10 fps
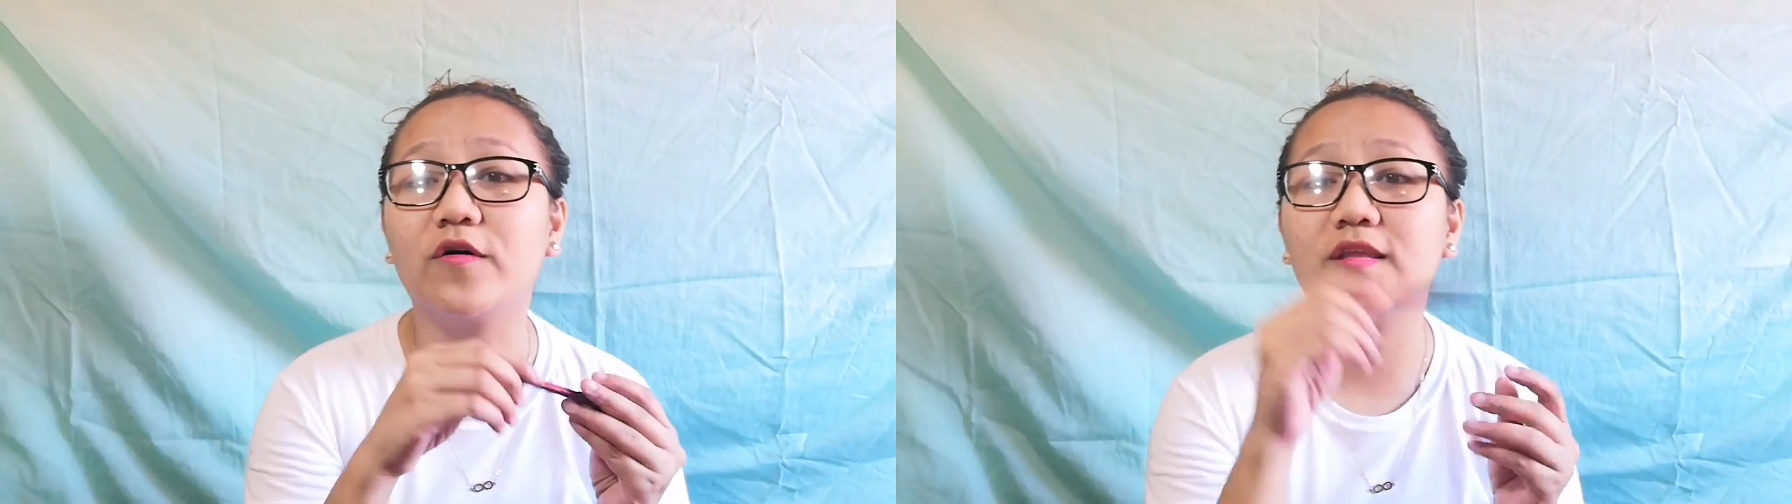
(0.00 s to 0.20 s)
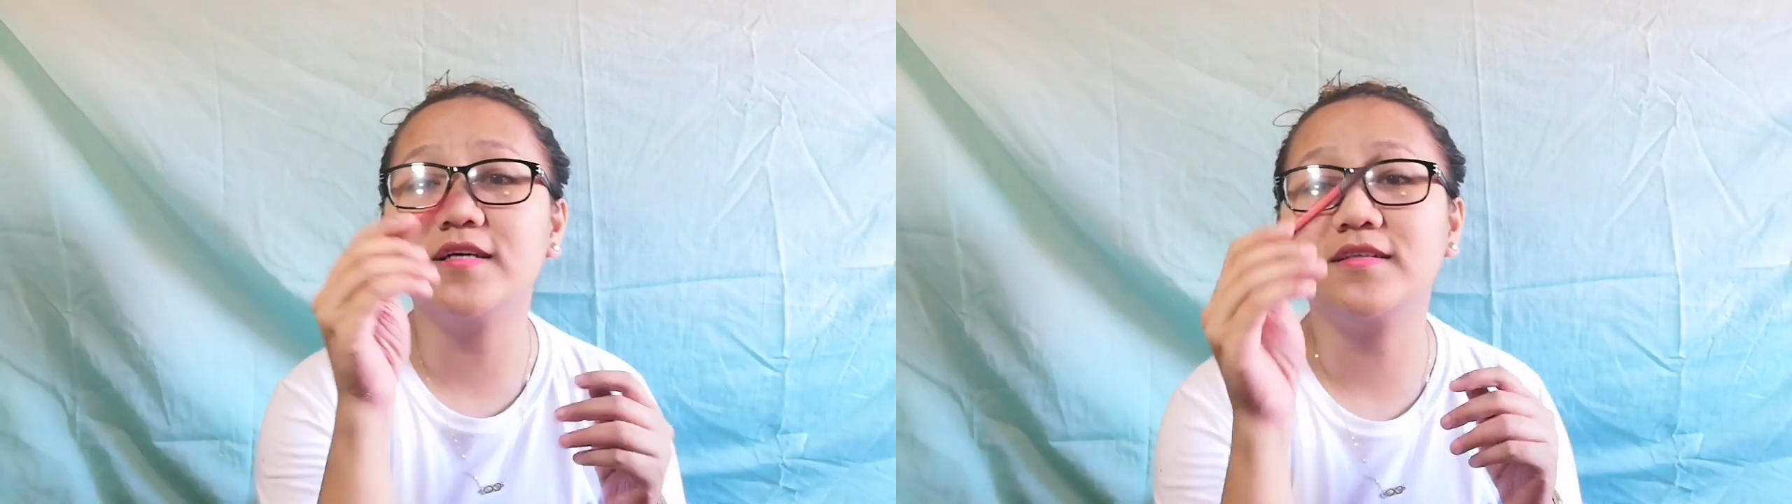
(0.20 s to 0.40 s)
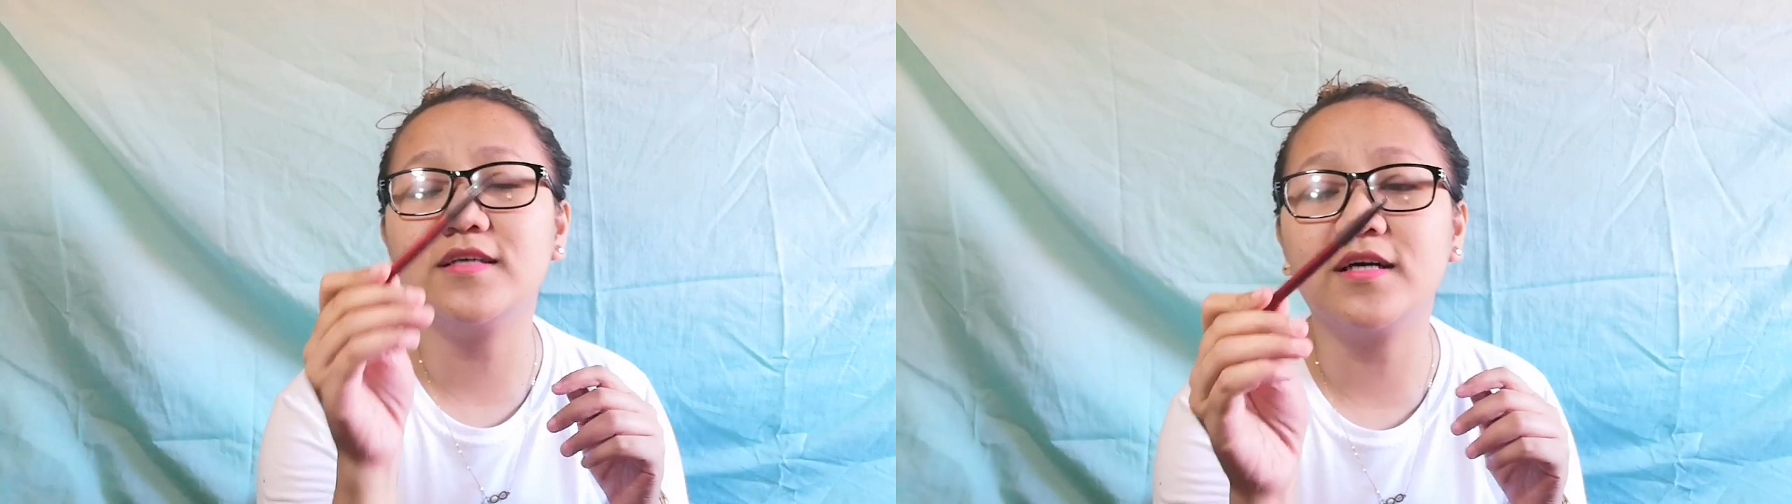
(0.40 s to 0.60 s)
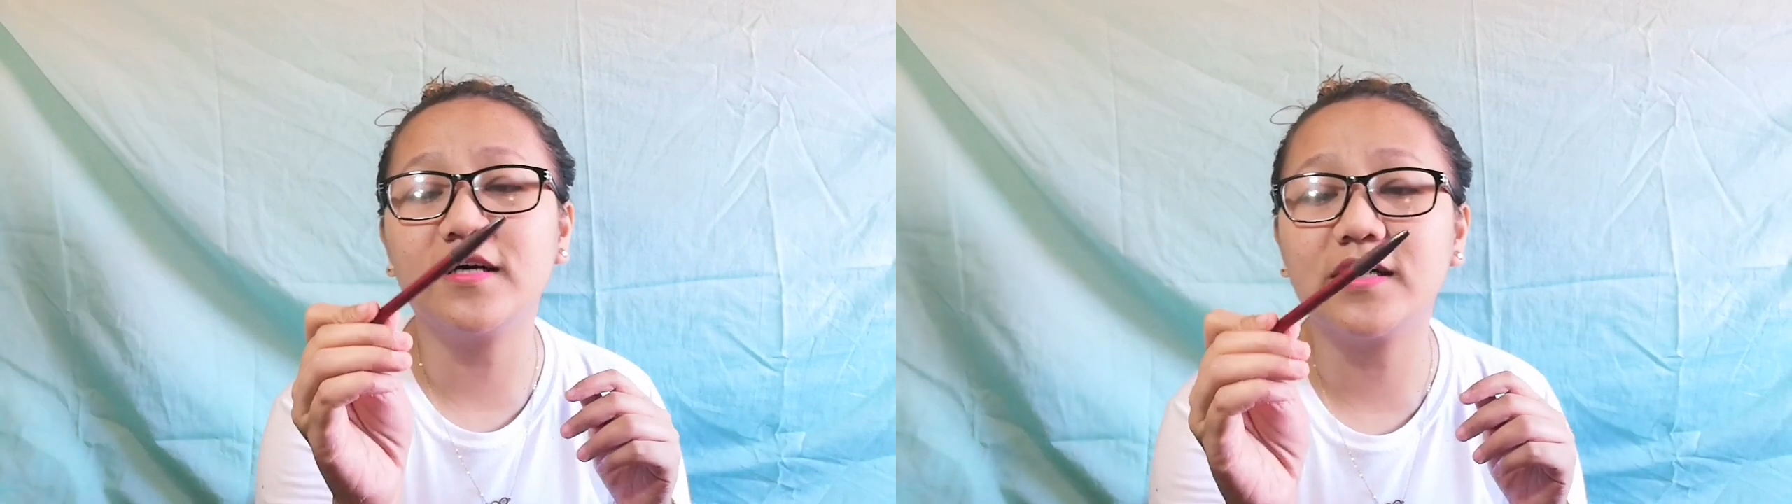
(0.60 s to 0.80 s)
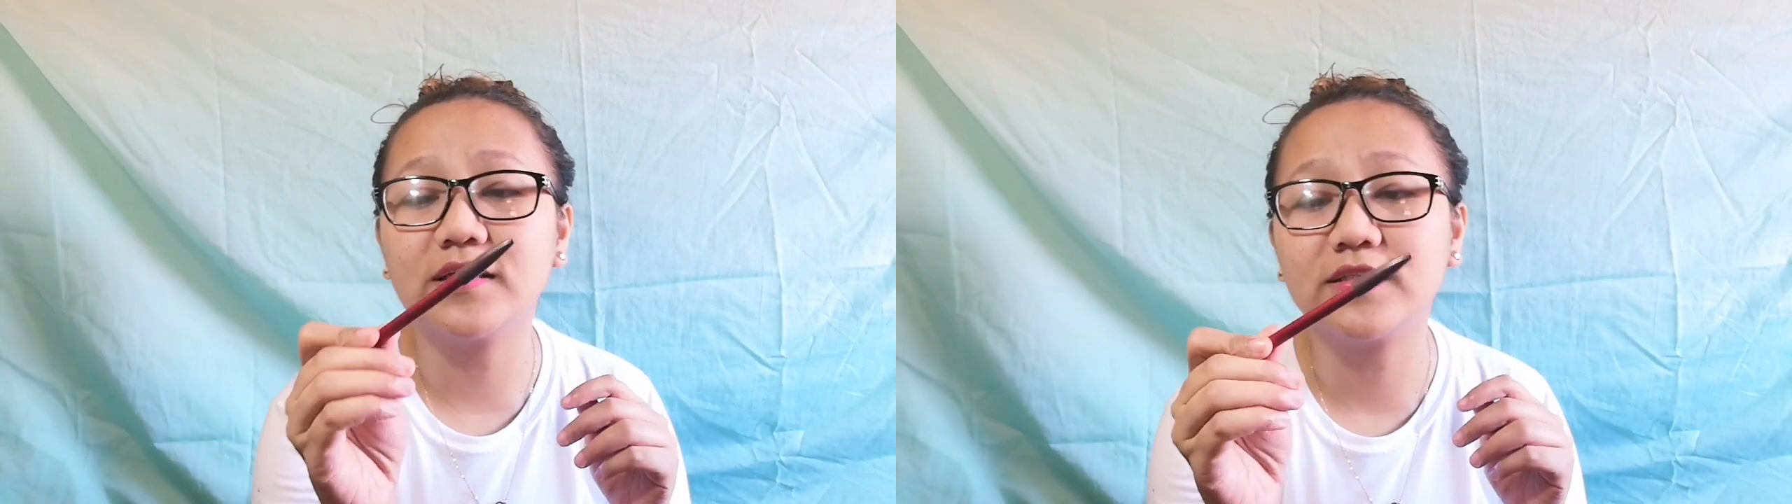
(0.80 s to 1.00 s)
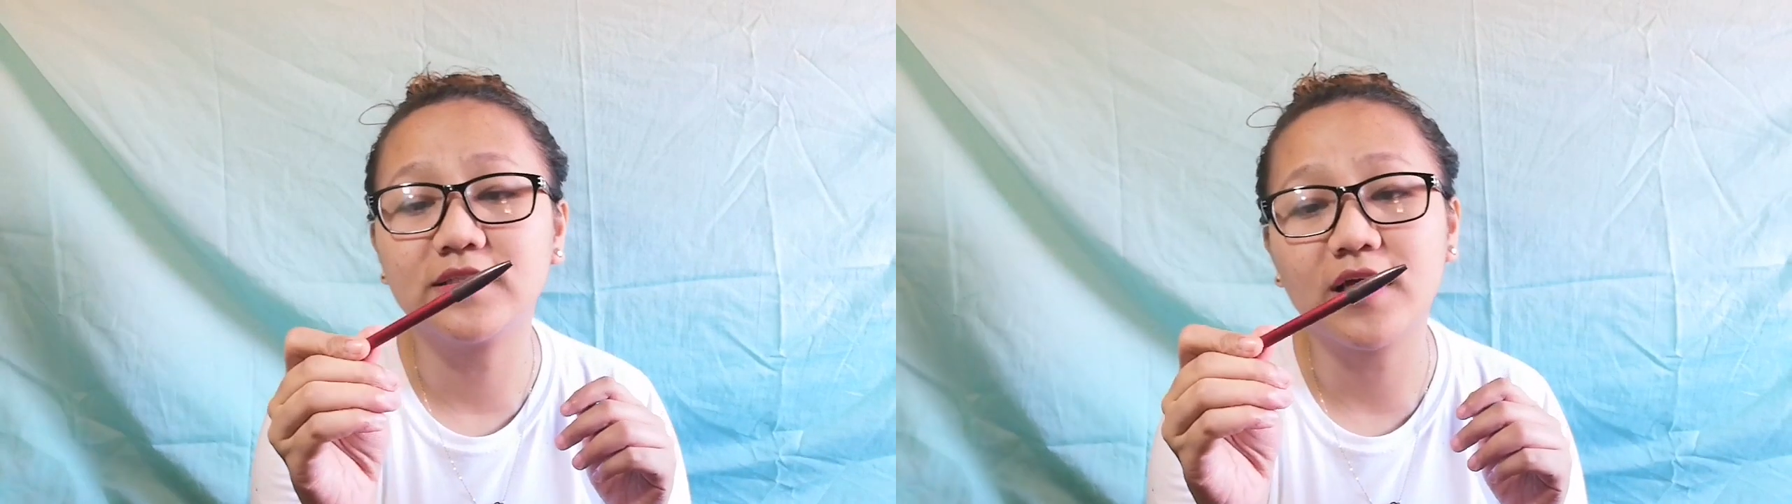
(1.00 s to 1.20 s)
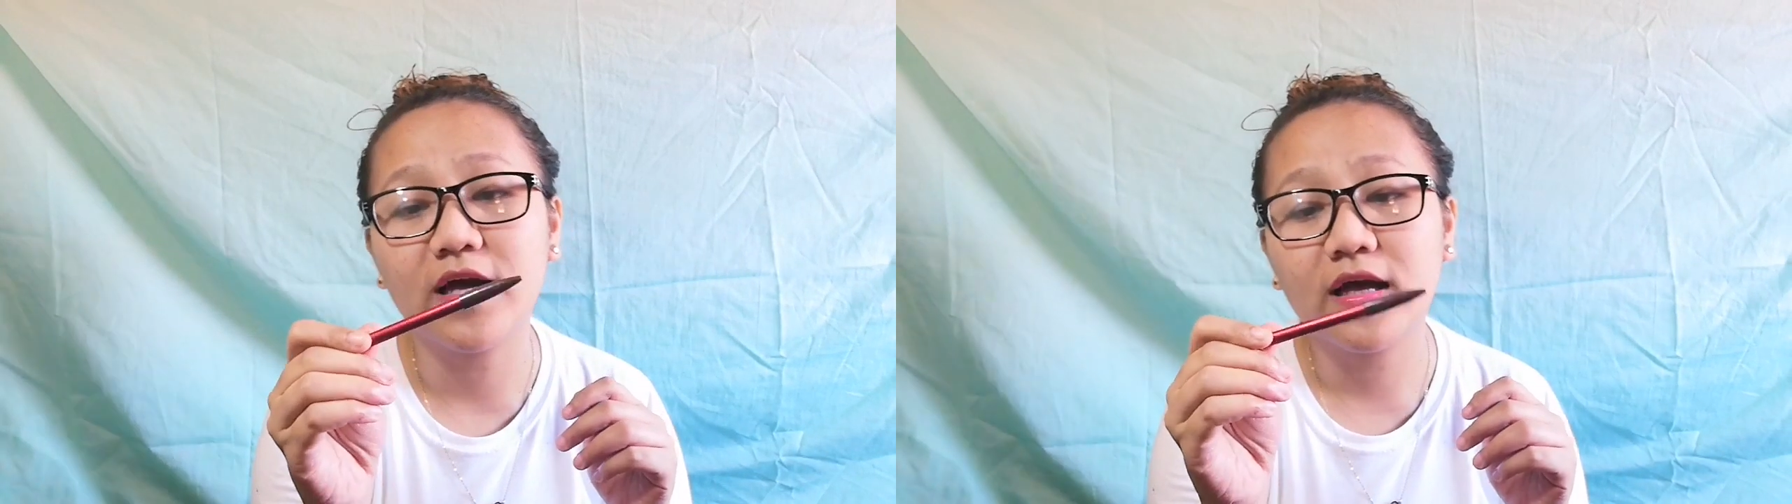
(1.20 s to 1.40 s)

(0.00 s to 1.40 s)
This is